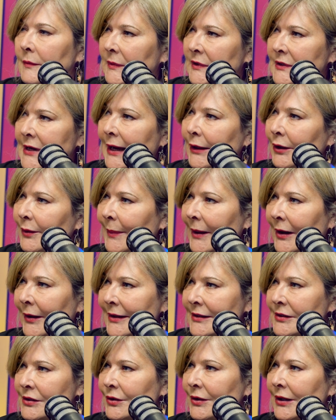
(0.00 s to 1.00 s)
Tyler
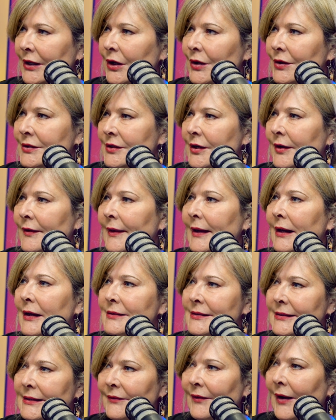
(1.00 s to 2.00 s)
Perry studios are
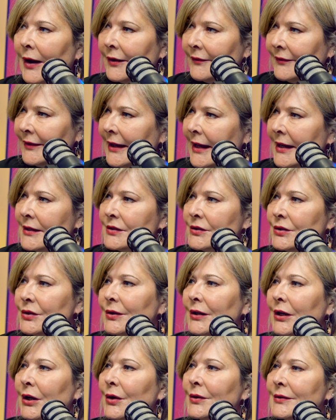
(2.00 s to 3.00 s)
there. Steve Harvey has
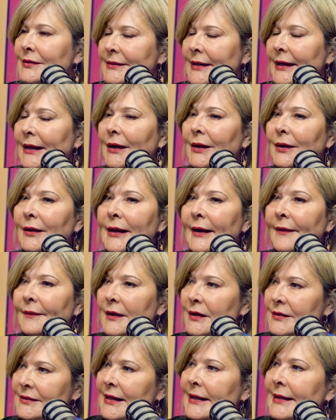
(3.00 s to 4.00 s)
studios there.
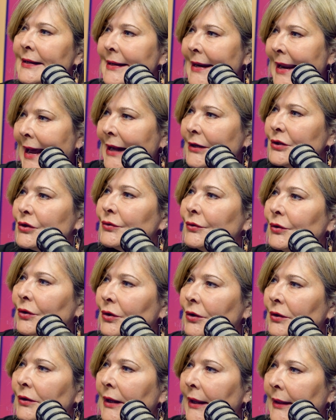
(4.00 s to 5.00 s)
There's a
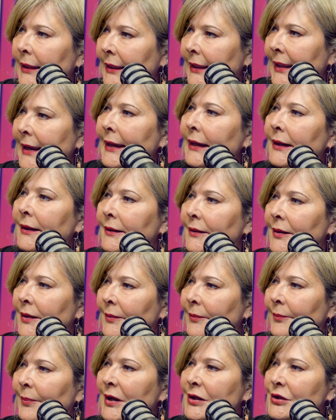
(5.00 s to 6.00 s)
natural link
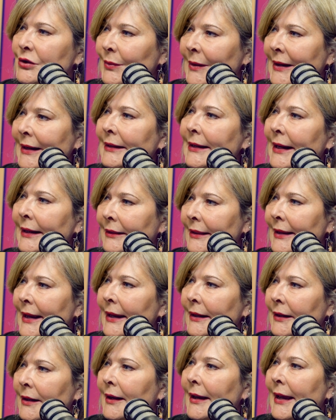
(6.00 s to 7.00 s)
between
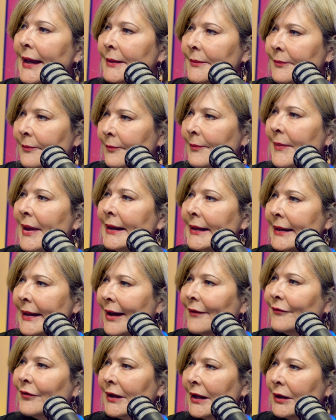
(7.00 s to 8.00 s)
Atlanta and many
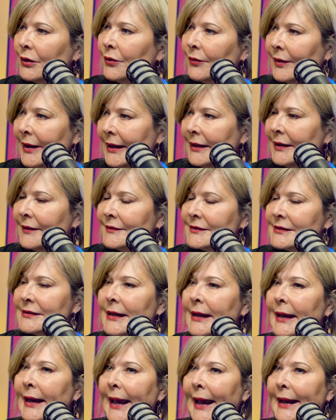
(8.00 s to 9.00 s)
African creatives.
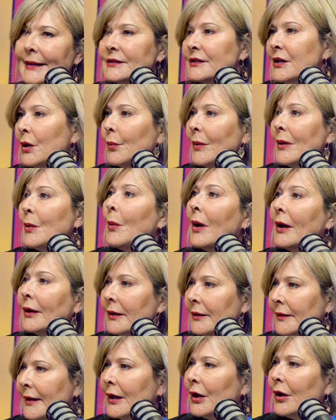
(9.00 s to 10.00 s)
And so we want
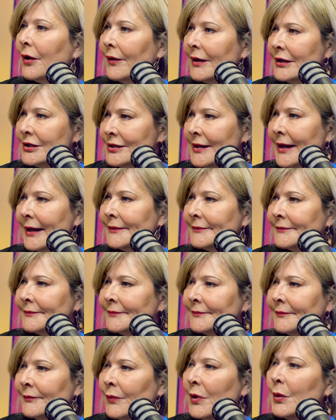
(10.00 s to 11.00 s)
to encourage that.
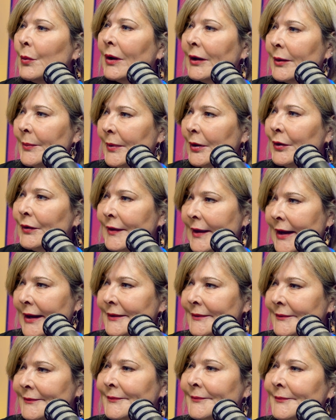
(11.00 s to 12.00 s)
We want to build
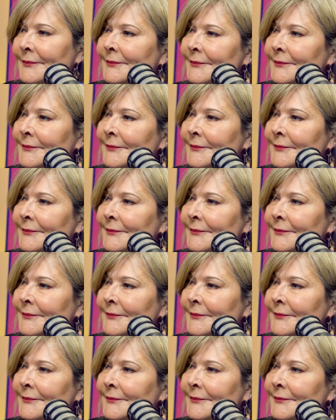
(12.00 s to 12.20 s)
that.